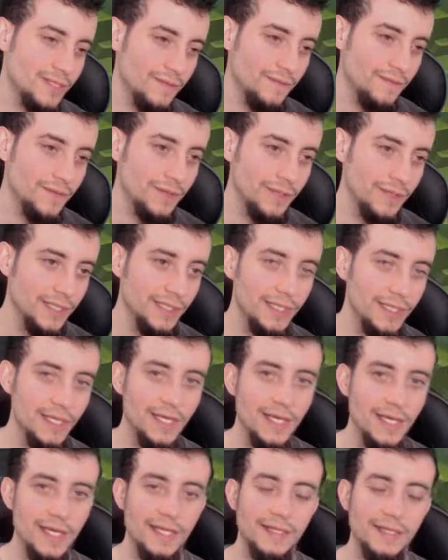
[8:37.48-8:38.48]
of Fury
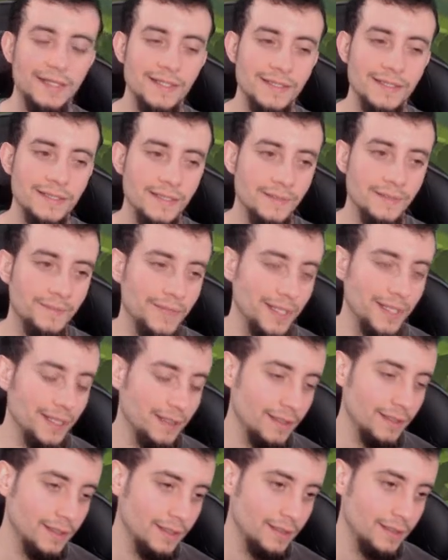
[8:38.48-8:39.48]
does
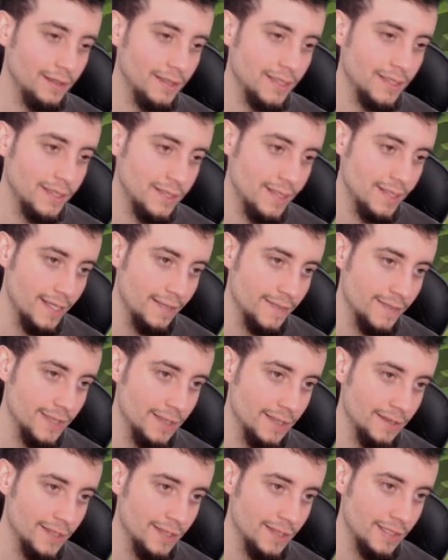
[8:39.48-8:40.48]
something the same
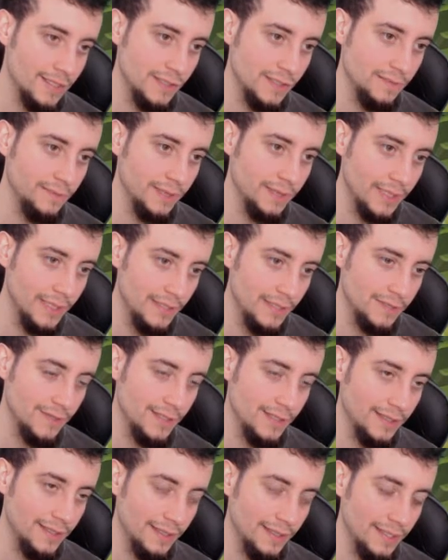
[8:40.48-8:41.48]
turn that she's played,
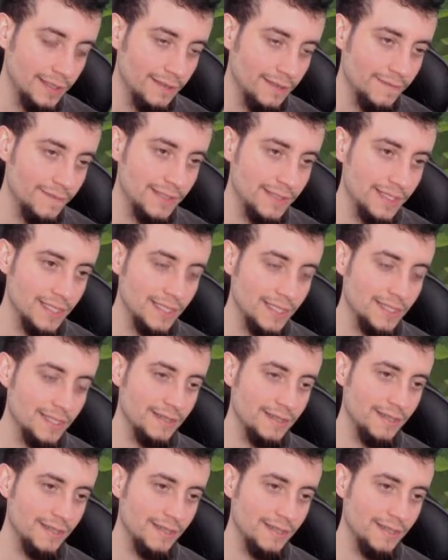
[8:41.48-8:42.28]
so I think that gives this